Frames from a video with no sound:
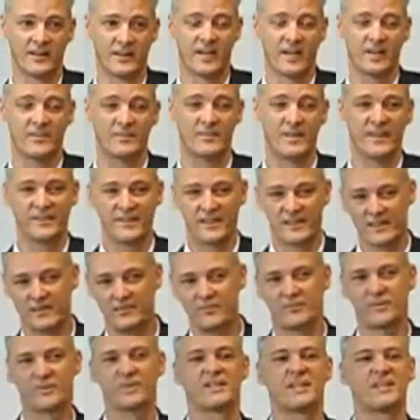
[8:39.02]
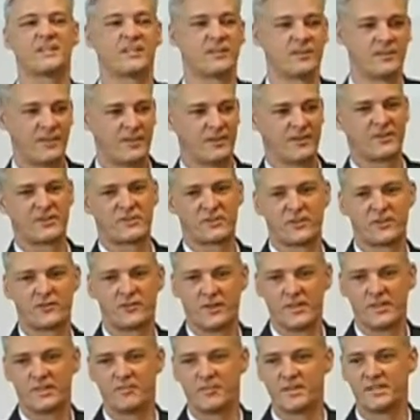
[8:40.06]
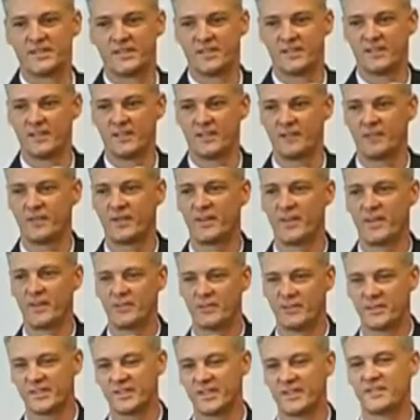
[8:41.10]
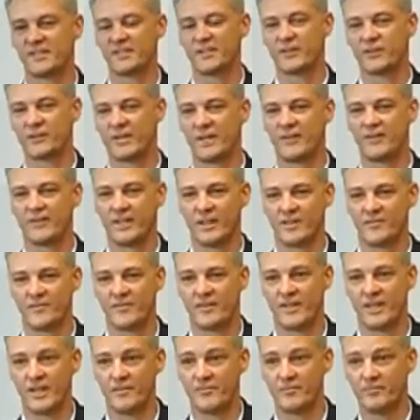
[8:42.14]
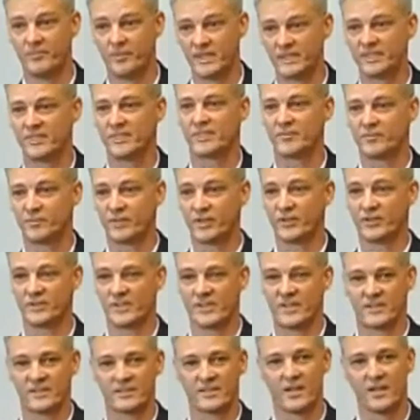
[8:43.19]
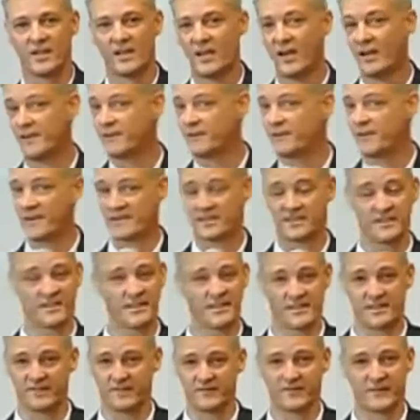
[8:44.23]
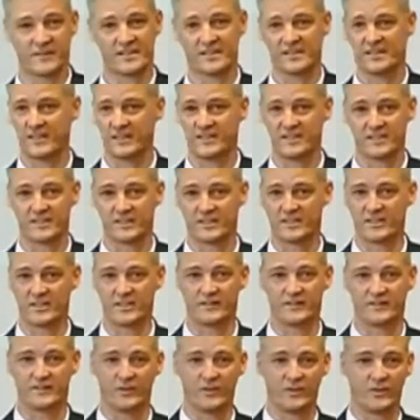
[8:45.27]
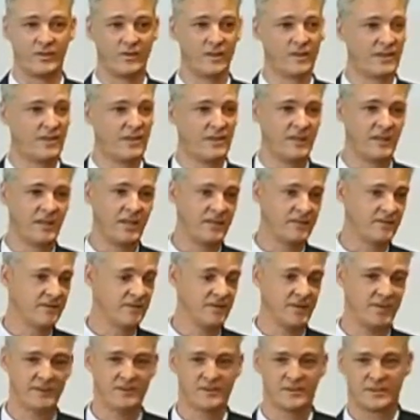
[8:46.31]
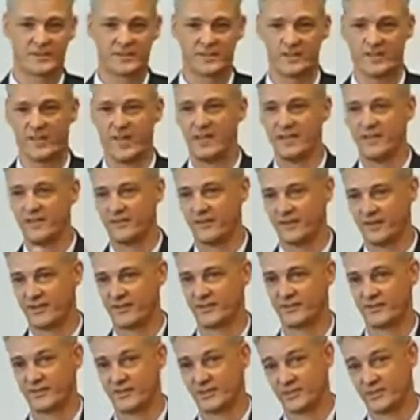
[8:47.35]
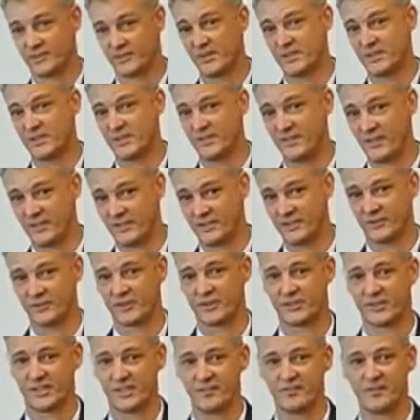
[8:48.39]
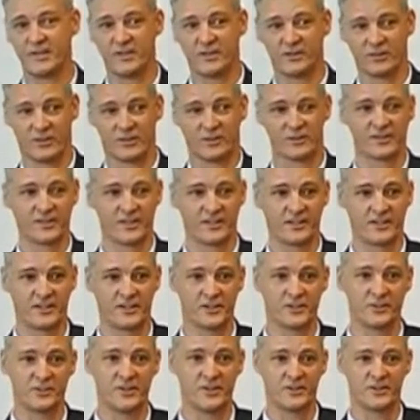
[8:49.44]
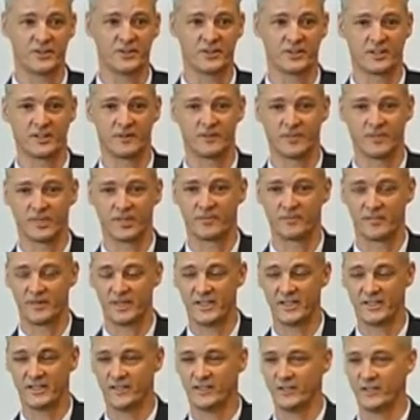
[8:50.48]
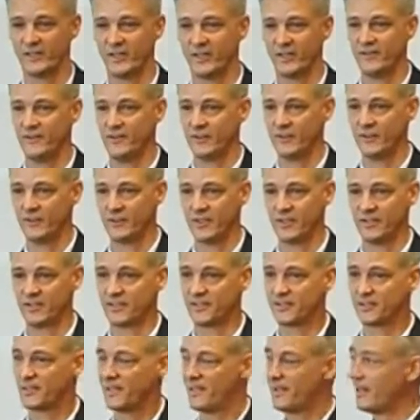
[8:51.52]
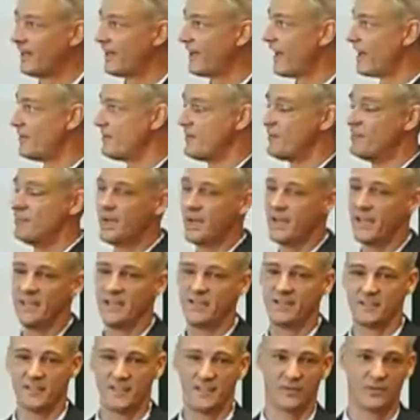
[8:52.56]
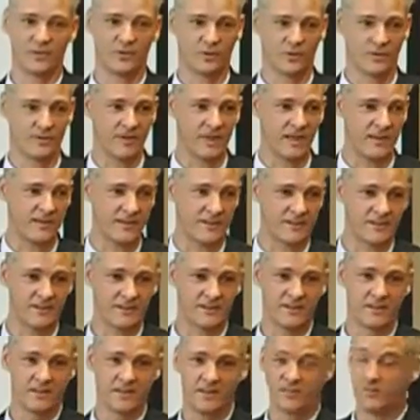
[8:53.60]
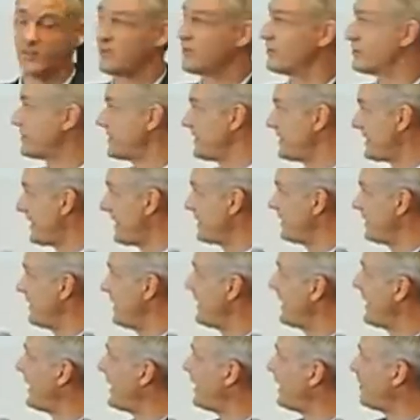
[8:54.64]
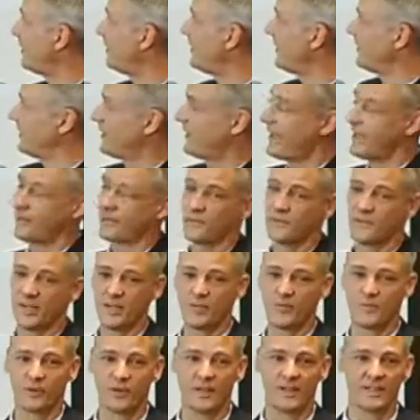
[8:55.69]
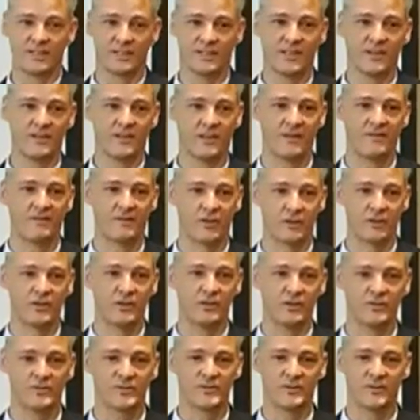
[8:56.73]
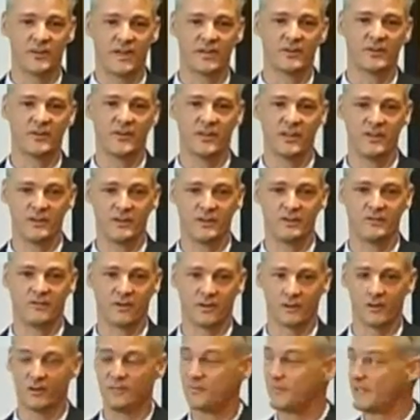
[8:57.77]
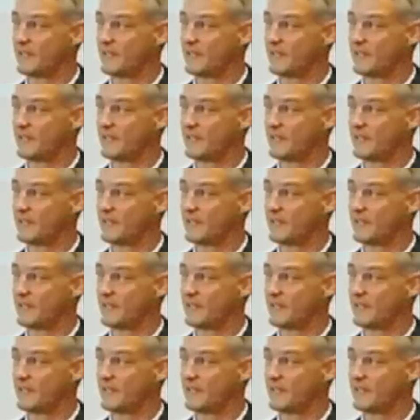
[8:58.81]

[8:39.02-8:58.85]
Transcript: And they didn't present around the software particularly, but they presented around their business process, and fascinating stuff for any specifically sort of CB or wholesale distribution companies in the audience. I'm amazed they talked about this, because it's actually how do they break down their volume, so how do they do volume